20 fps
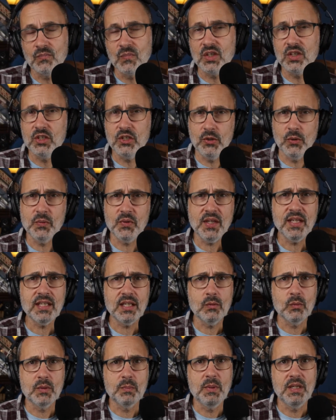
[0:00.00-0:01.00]
do you think
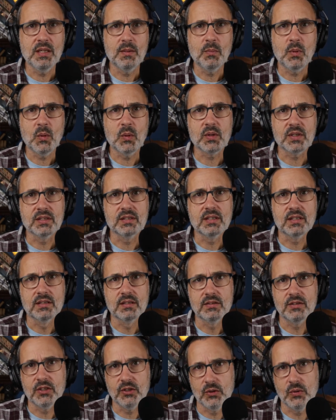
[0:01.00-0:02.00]
it would be important
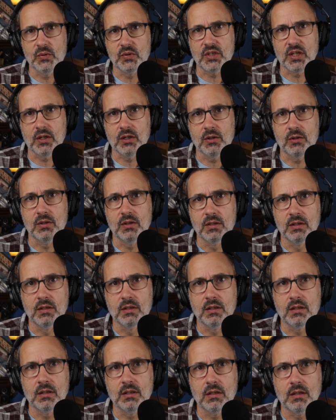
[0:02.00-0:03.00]
to do so?
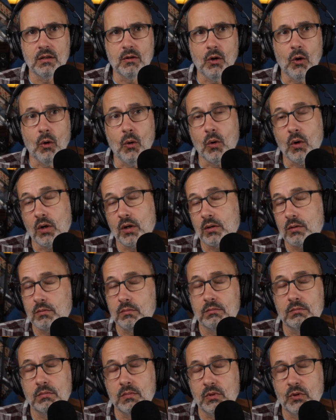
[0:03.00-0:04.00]
Or
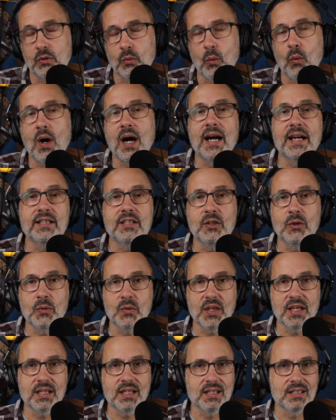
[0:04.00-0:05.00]
why do you
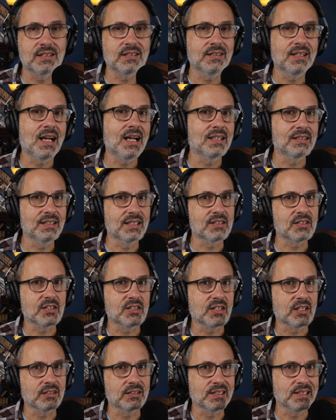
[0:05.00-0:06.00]
think it's not
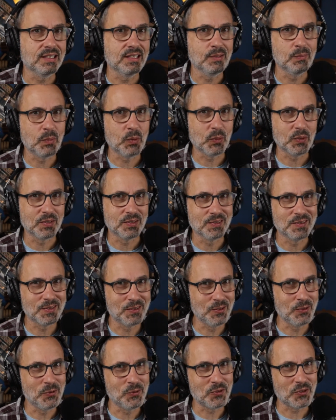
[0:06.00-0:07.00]
necessarily important to
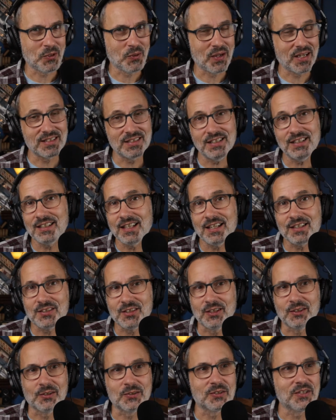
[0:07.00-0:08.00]
do so? I see a lot of
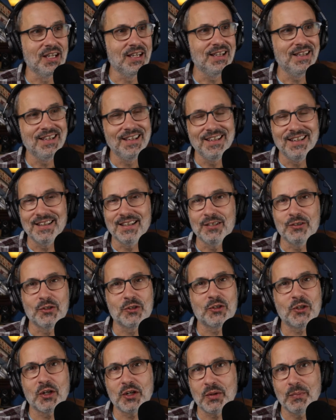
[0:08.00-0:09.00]
sellers, they just
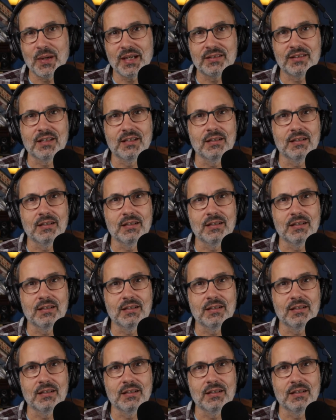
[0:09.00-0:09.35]
talk about